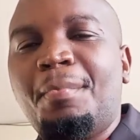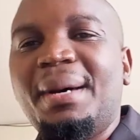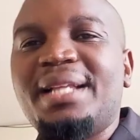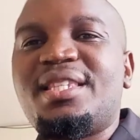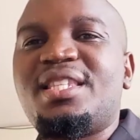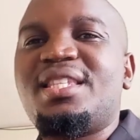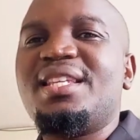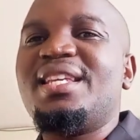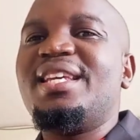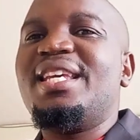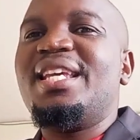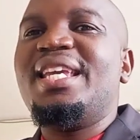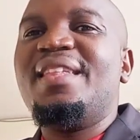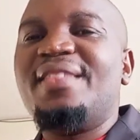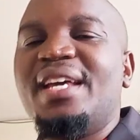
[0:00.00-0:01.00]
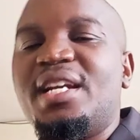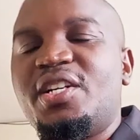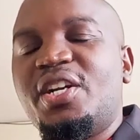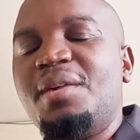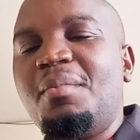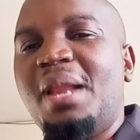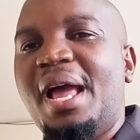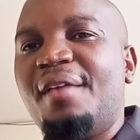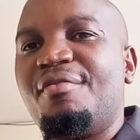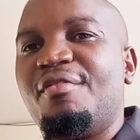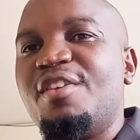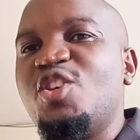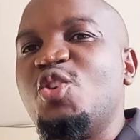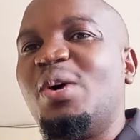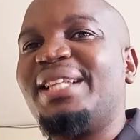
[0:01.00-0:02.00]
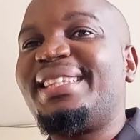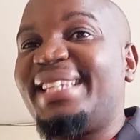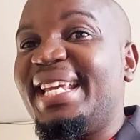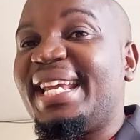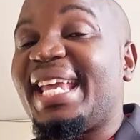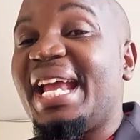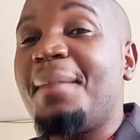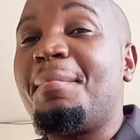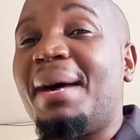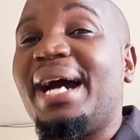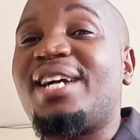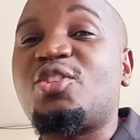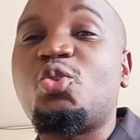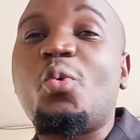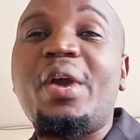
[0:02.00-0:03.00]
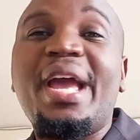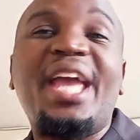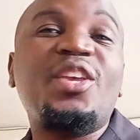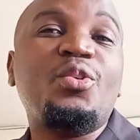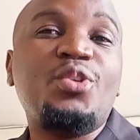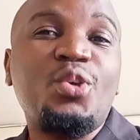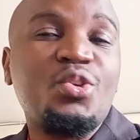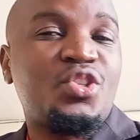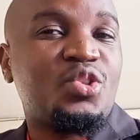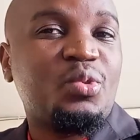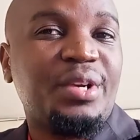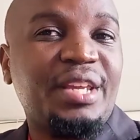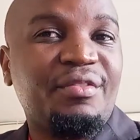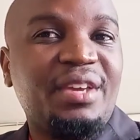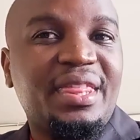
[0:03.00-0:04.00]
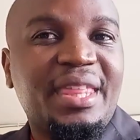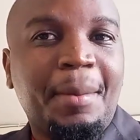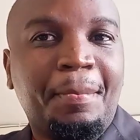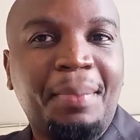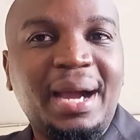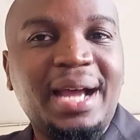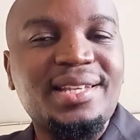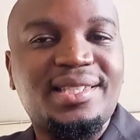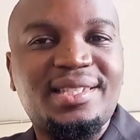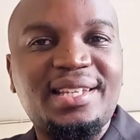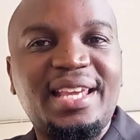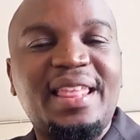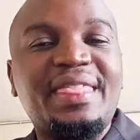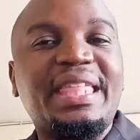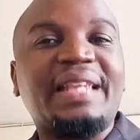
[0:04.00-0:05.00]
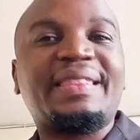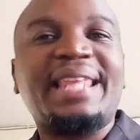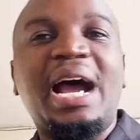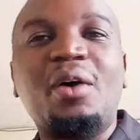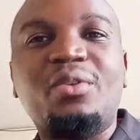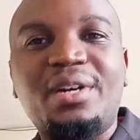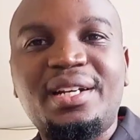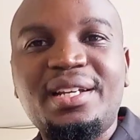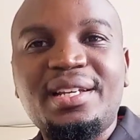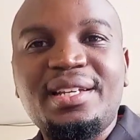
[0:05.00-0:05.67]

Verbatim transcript: But in the dream life, you are taken back to where you used to live in the past, in the town,